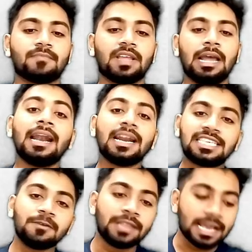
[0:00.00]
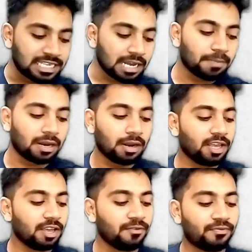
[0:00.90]
Let us see one example.
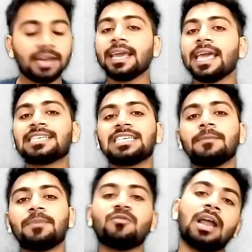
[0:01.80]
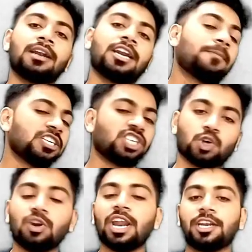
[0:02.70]
If I take example, you will 100%
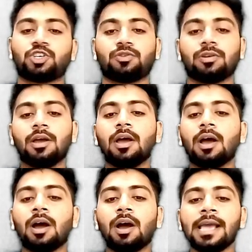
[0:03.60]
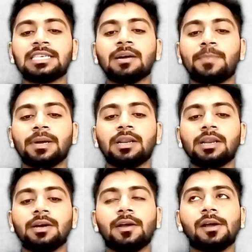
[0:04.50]
surely understand.
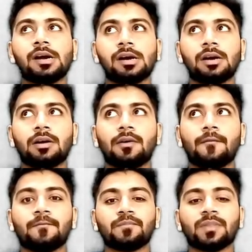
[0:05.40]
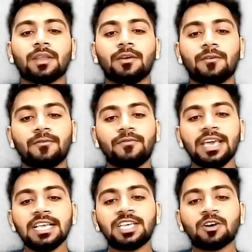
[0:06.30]
Example, V
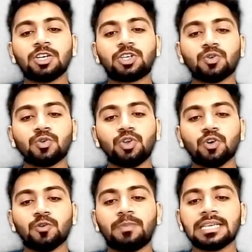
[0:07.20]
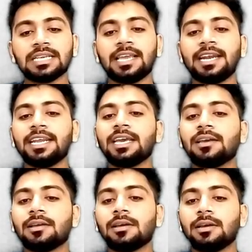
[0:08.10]
is equal to U plus AT.
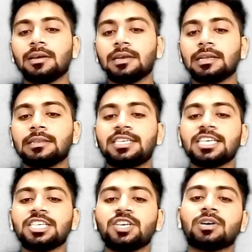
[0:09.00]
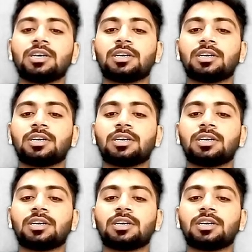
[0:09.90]
This is your